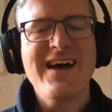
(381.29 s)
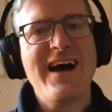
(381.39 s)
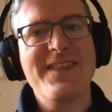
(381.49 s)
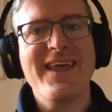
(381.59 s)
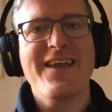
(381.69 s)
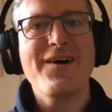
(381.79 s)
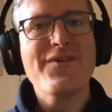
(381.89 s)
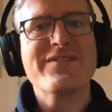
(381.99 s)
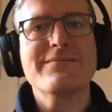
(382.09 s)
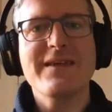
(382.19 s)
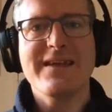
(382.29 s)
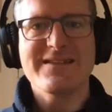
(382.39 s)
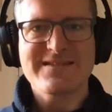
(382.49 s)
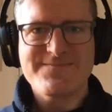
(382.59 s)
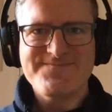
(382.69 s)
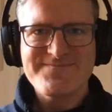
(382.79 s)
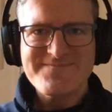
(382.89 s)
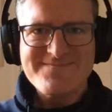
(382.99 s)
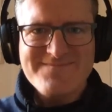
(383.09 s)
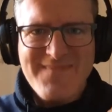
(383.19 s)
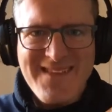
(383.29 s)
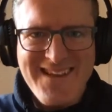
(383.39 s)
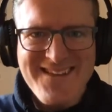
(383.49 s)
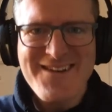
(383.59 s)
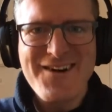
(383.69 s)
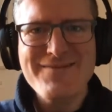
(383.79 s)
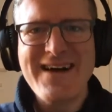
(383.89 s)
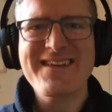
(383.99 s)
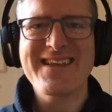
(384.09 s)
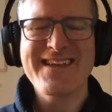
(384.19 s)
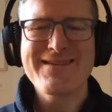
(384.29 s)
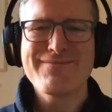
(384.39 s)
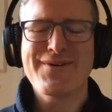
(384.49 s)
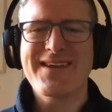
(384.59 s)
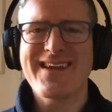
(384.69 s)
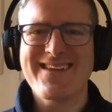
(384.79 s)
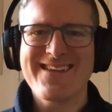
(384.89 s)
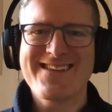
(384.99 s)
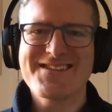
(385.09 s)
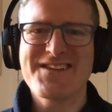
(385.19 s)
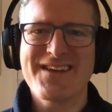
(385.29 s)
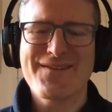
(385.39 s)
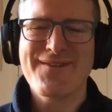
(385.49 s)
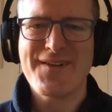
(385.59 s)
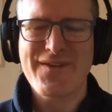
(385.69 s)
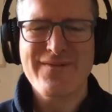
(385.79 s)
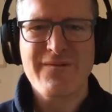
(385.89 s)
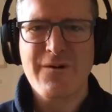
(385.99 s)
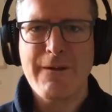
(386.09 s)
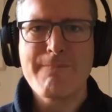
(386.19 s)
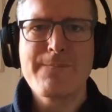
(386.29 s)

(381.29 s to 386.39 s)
And that also means that it's automatically putting in the síneadh fadas for you.